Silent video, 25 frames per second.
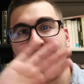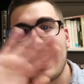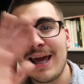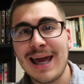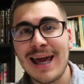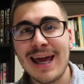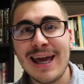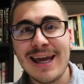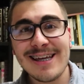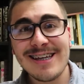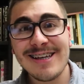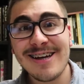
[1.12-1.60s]

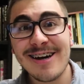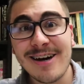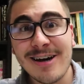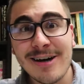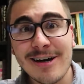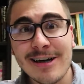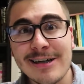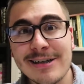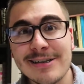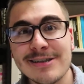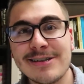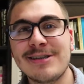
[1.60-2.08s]
Hey
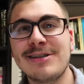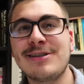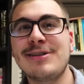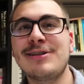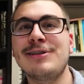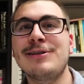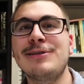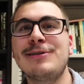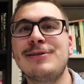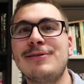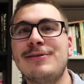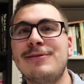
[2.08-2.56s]
y'all,
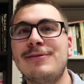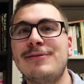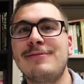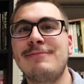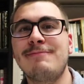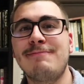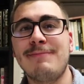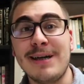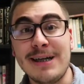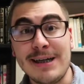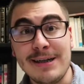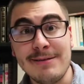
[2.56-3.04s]

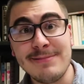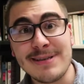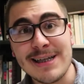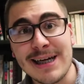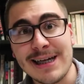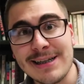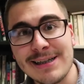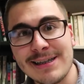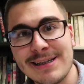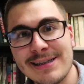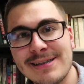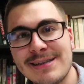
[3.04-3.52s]
so my name's
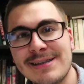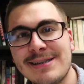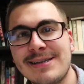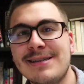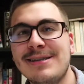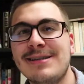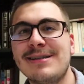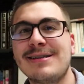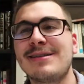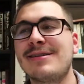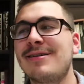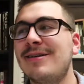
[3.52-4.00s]

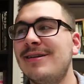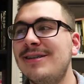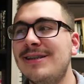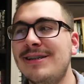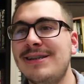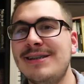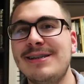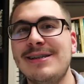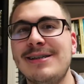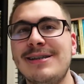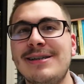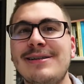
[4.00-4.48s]
Alex
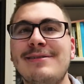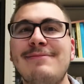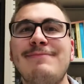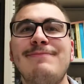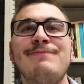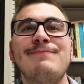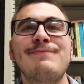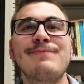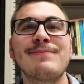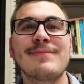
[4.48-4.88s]
Garcia.